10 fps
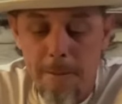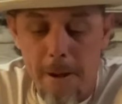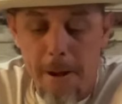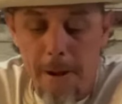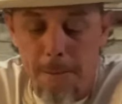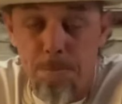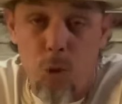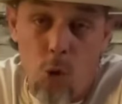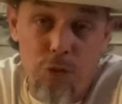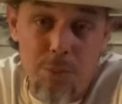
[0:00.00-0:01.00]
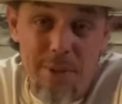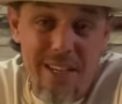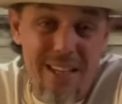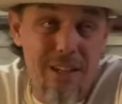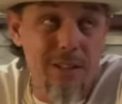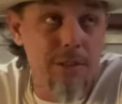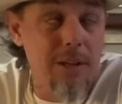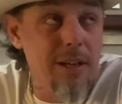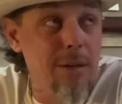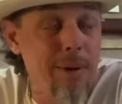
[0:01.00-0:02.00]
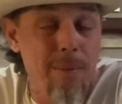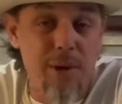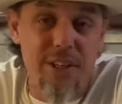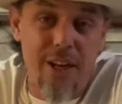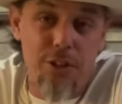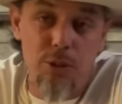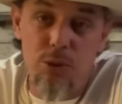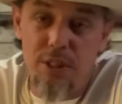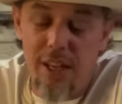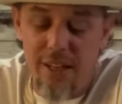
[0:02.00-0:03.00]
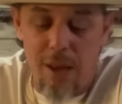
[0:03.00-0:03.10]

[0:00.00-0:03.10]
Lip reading: Hopefully be here by Monday or Tuesday.